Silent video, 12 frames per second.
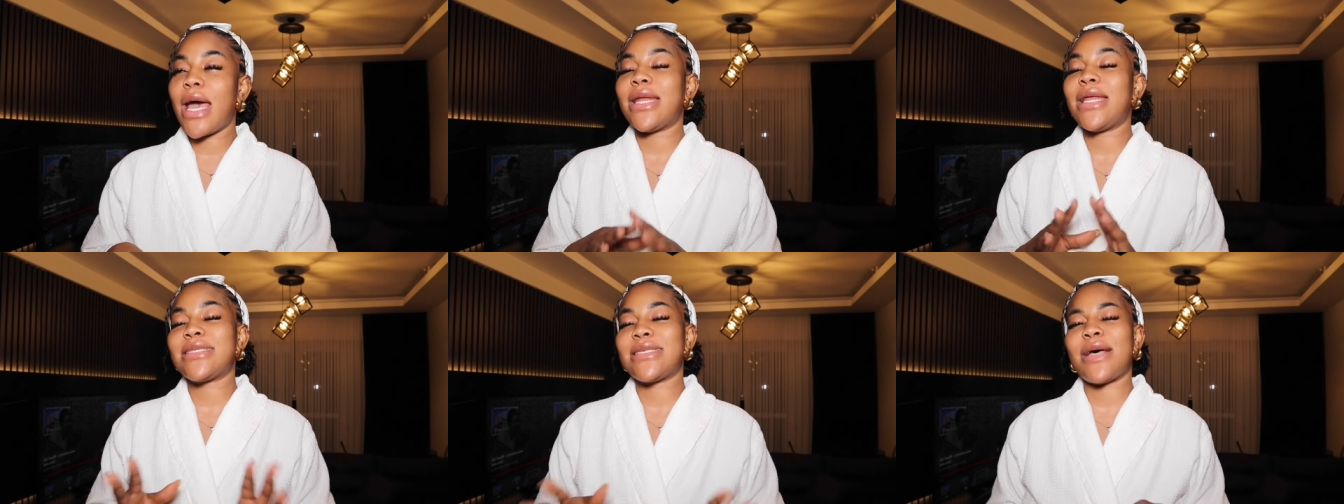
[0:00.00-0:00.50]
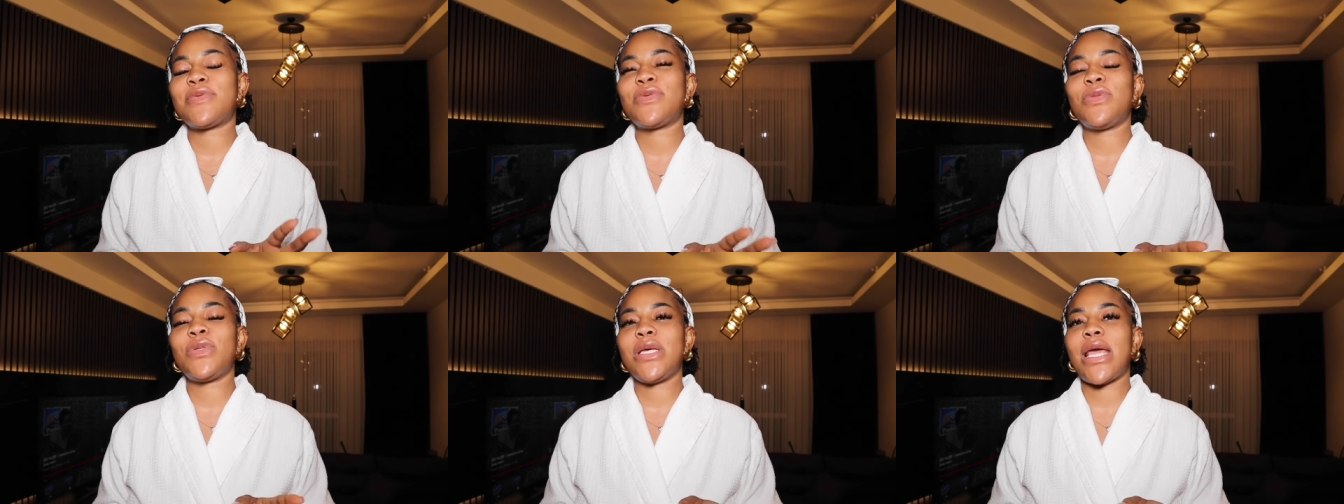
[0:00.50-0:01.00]
And that's
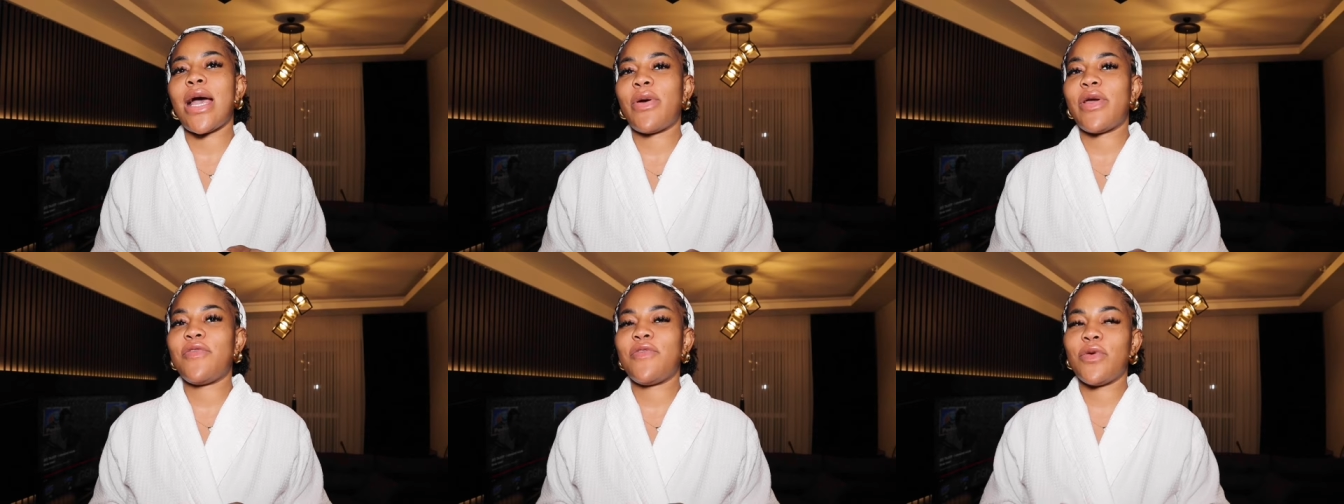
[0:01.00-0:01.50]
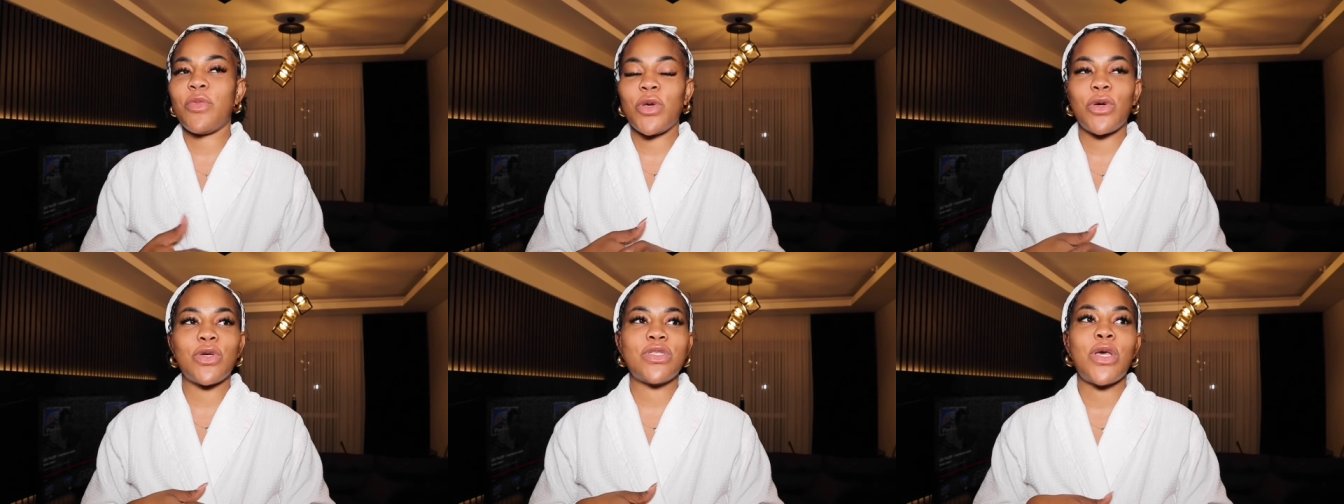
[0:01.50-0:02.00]
absolutely how I feel,
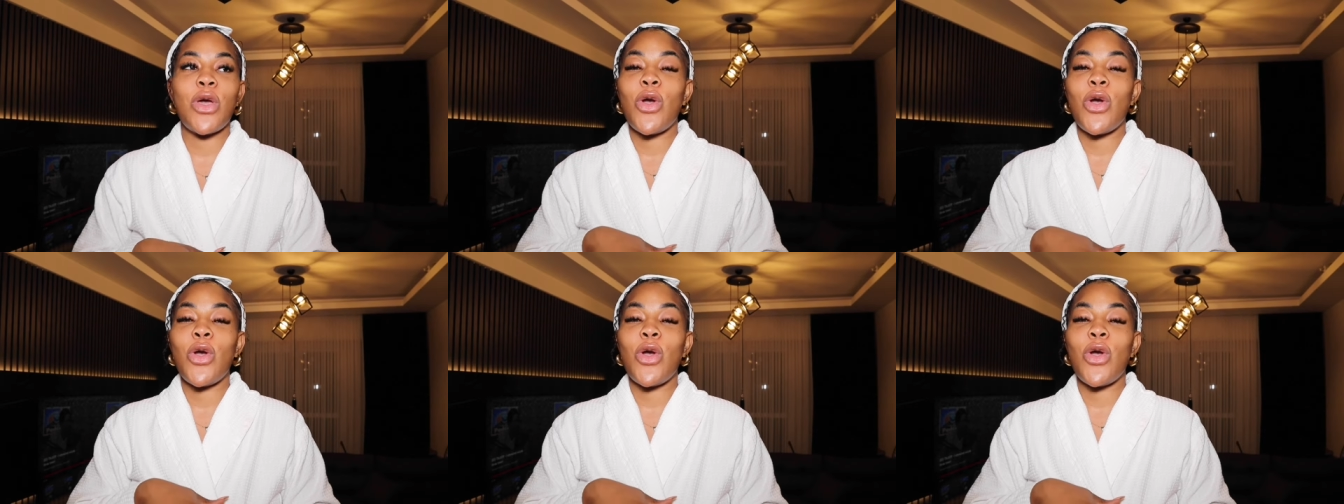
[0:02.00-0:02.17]
because